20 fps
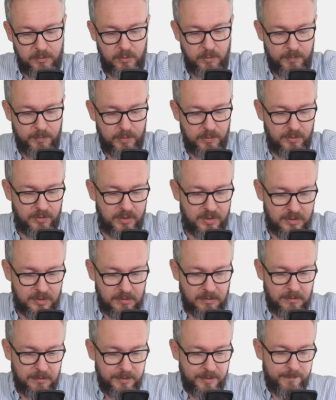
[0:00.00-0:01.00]
to put the
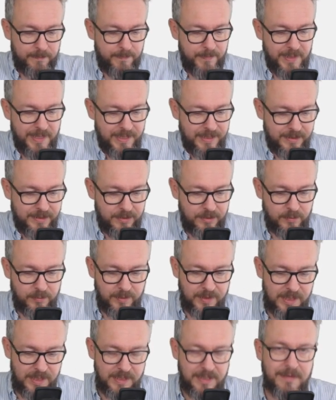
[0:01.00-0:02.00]
solder paste to
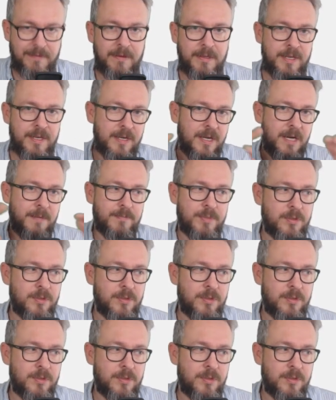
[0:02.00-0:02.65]
heat everything up.